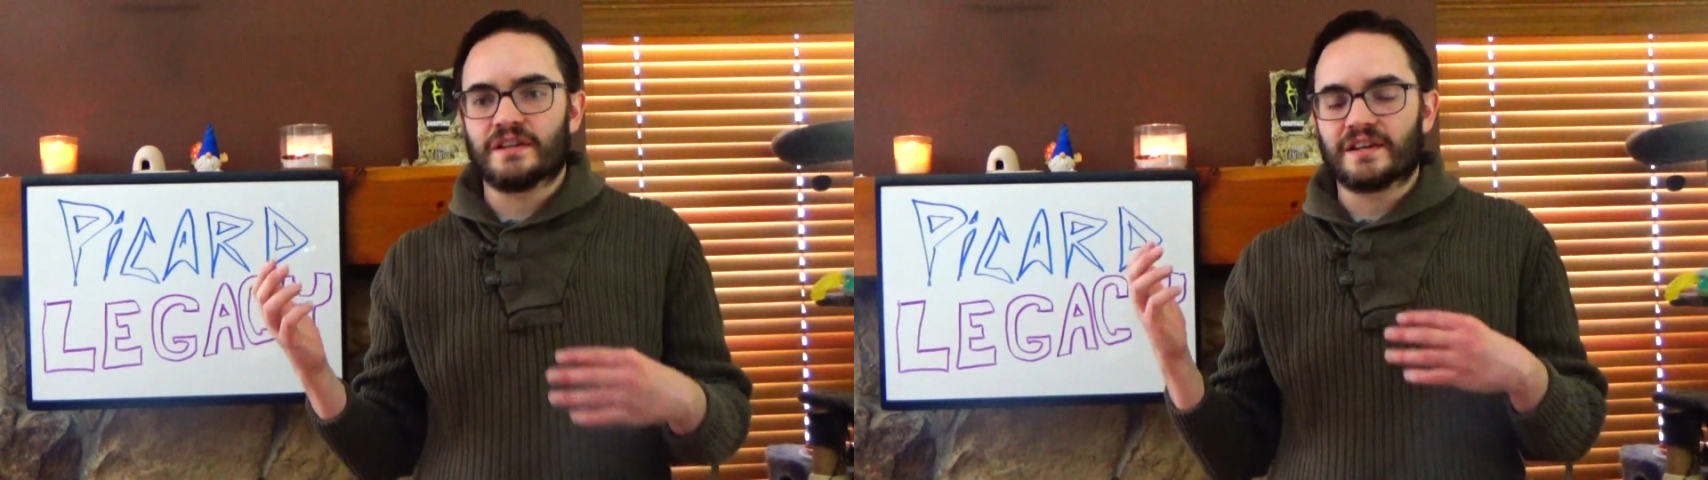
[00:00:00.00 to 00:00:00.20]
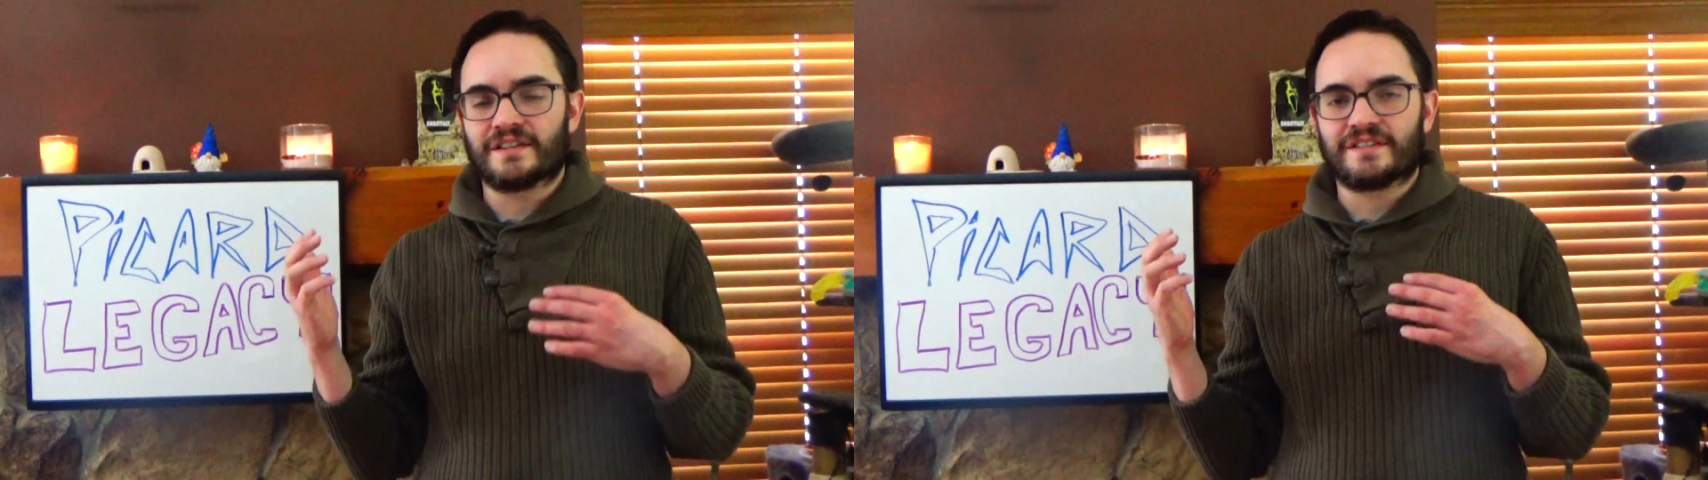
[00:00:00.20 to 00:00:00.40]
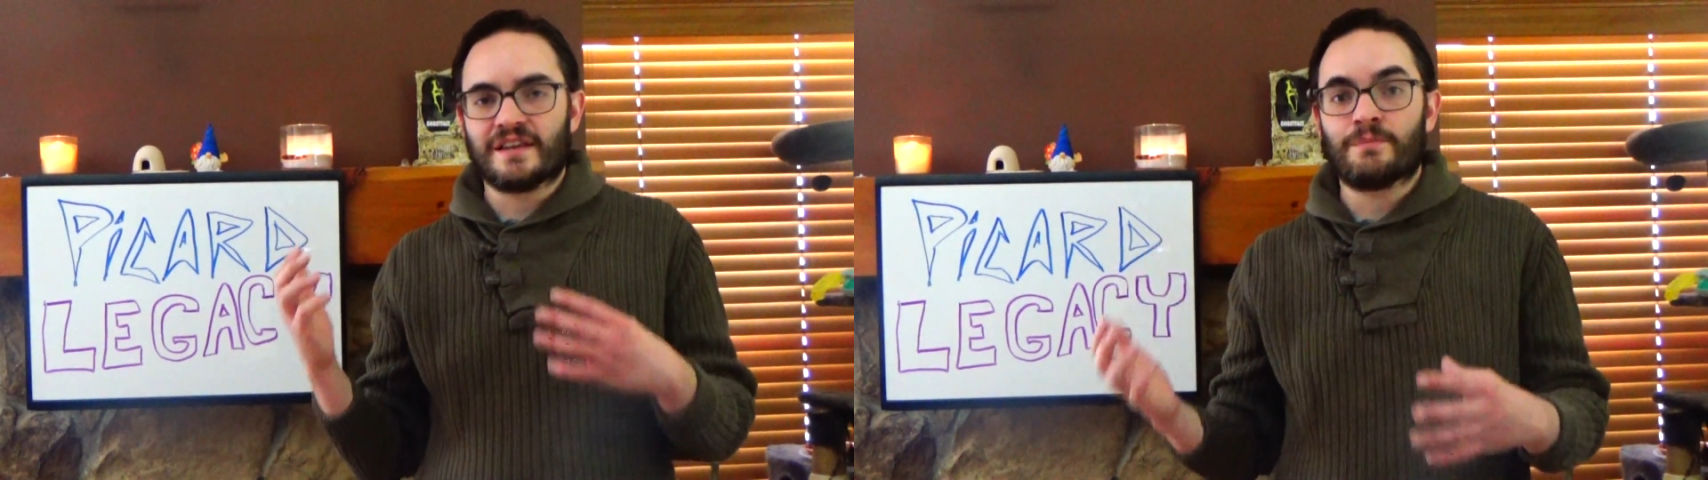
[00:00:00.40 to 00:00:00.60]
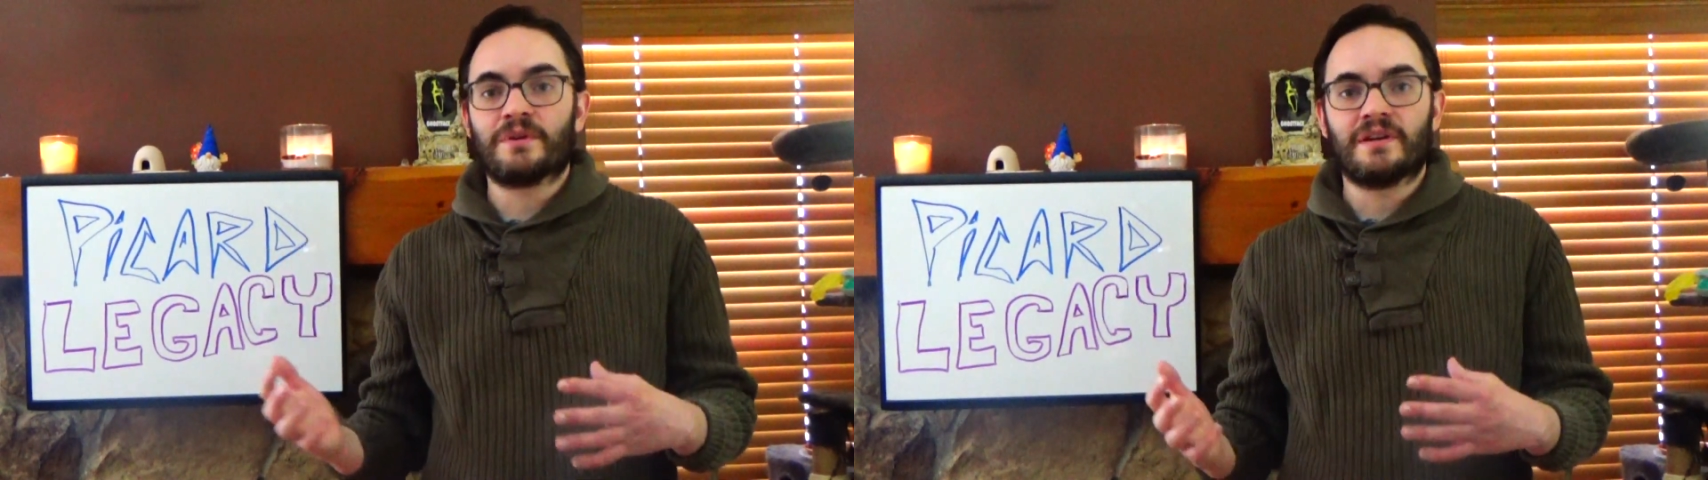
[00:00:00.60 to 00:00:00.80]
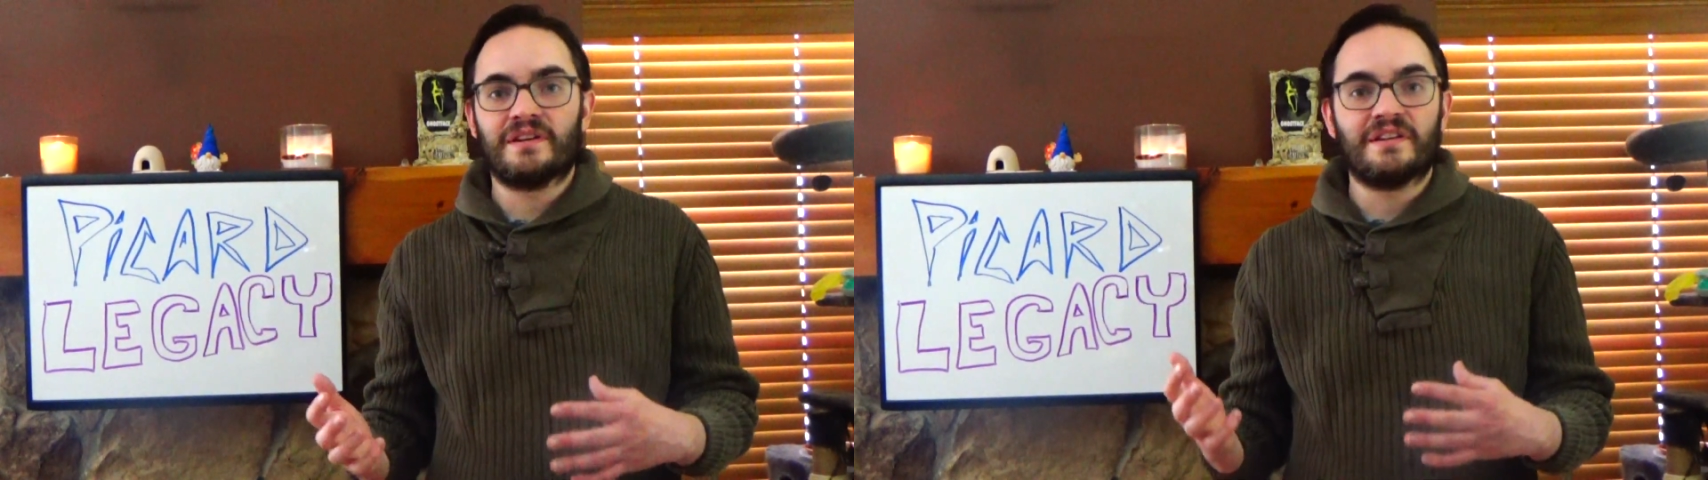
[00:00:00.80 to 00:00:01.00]

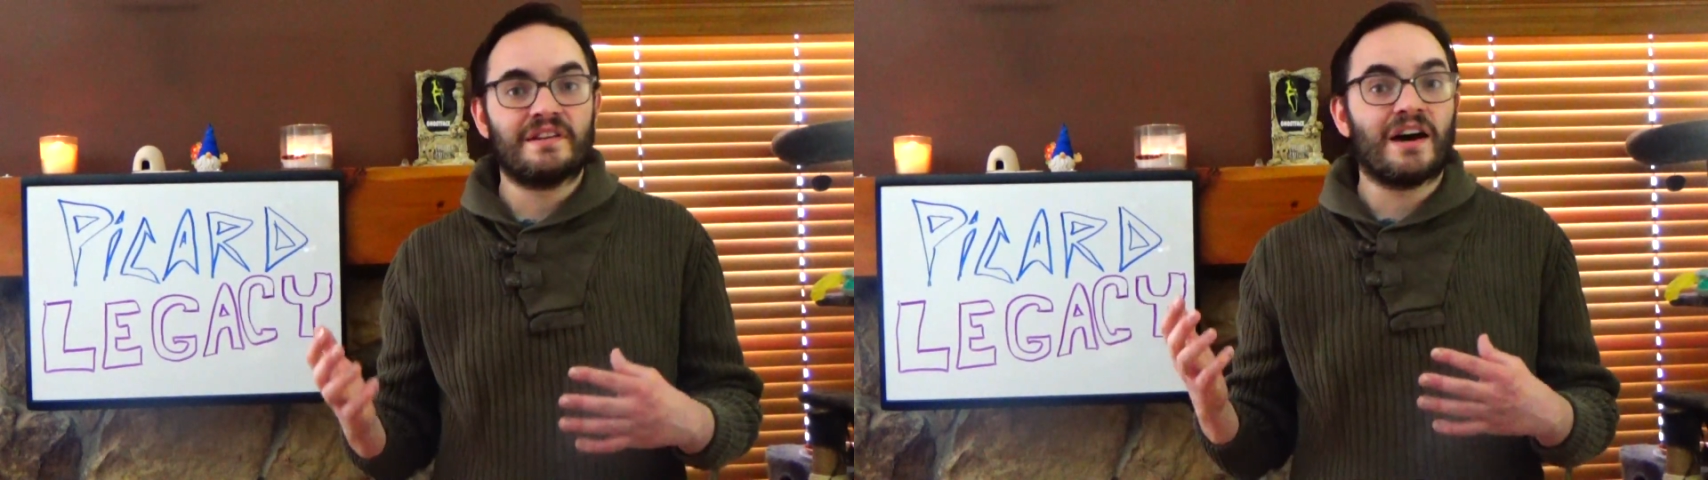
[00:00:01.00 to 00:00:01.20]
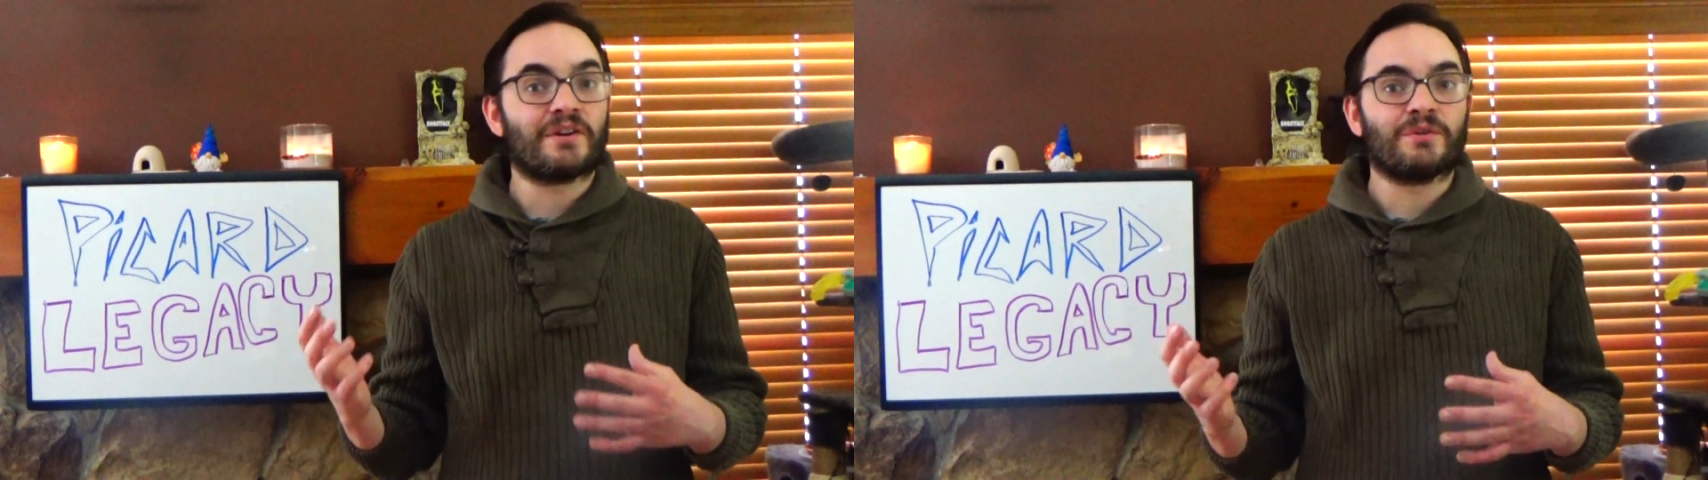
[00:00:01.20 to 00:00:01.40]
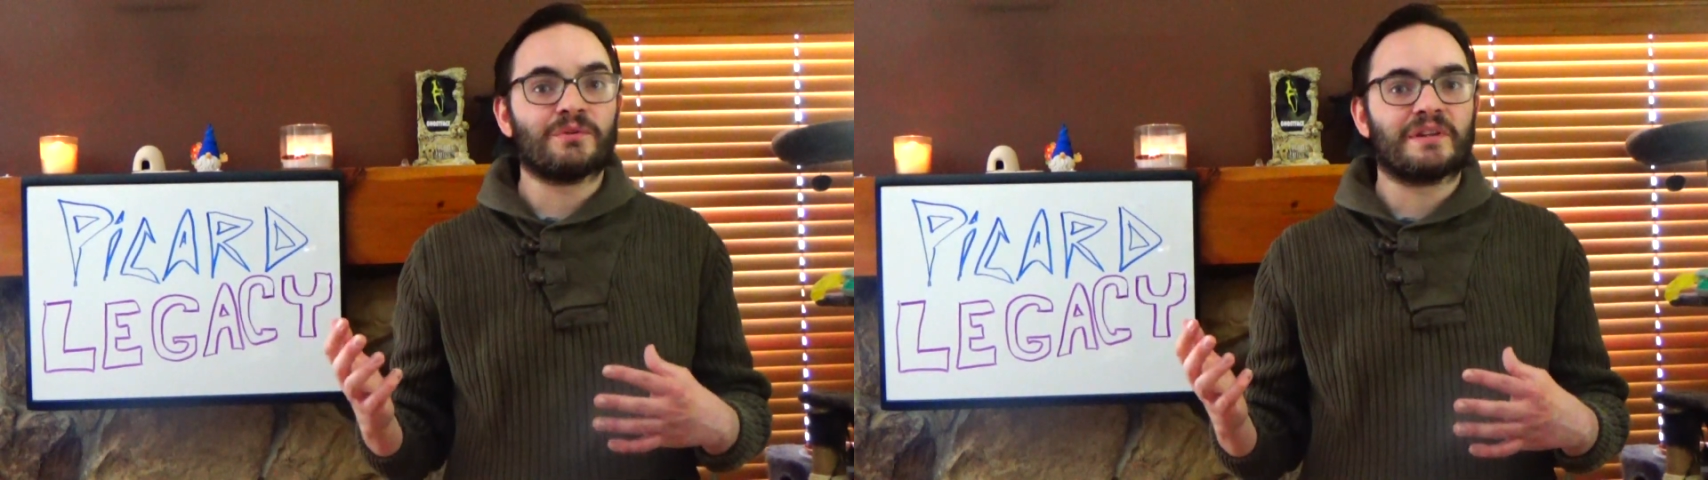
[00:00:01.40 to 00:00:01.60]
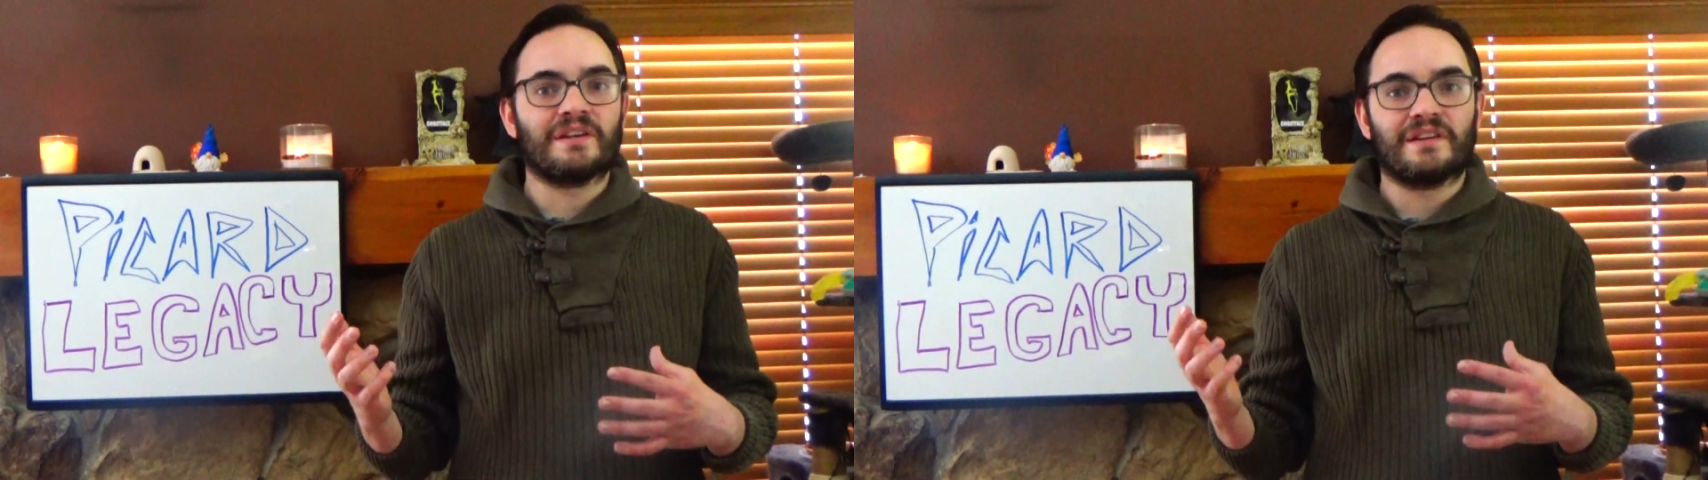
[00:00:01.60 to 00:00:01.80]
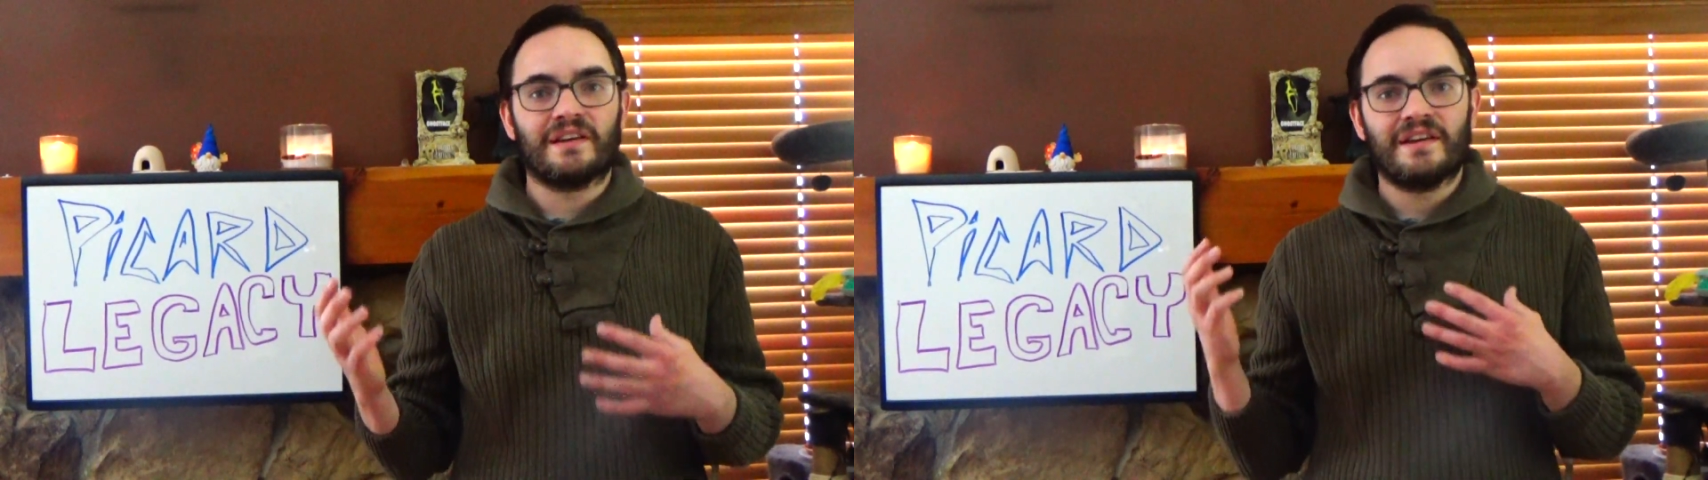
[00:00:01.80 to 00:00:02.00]
accepted not only